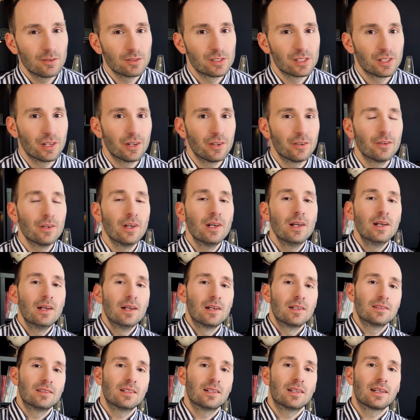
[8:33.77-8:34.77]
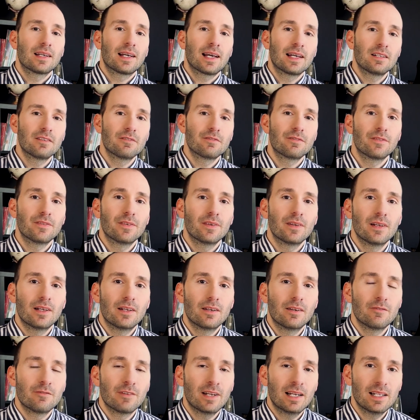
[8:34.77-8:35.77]
So the kind of
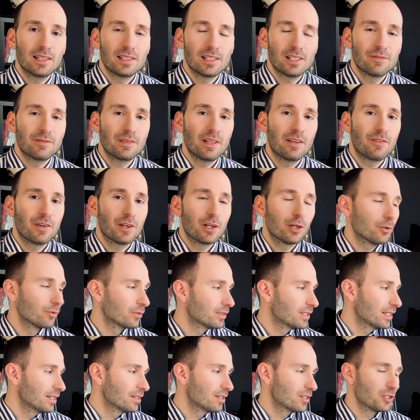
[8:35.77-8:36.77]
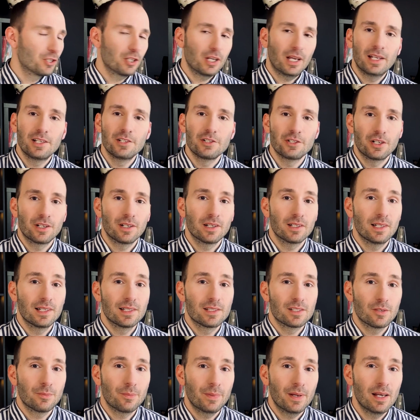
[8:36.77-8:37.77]
relative difficulty is changing a
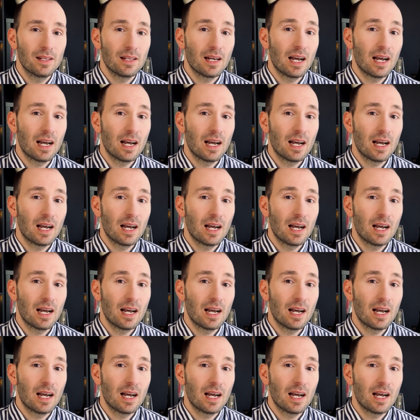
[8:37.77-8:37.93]
little bit.